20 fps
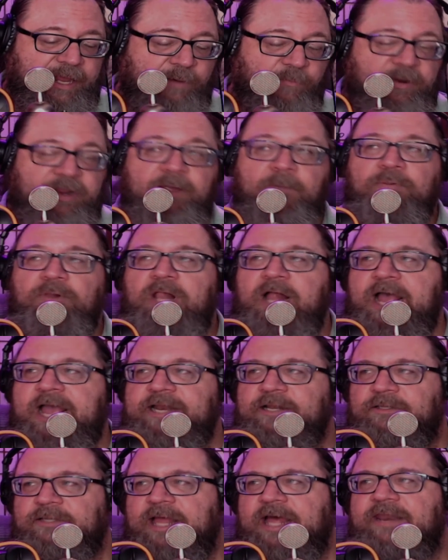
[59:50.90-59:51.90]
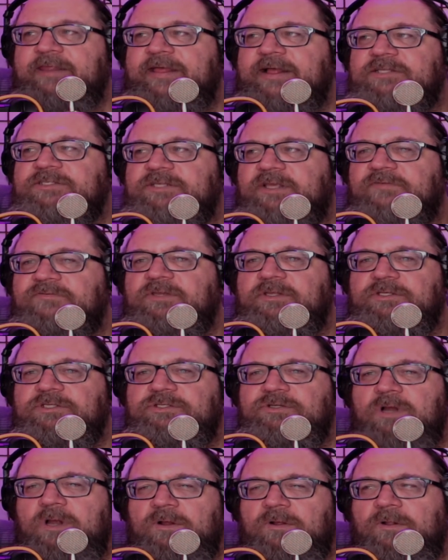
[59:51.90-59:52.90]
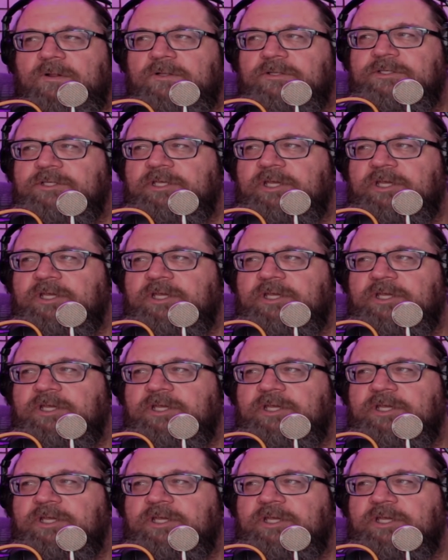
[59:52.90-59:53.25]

we applied a lot of that stuff to the stronghold.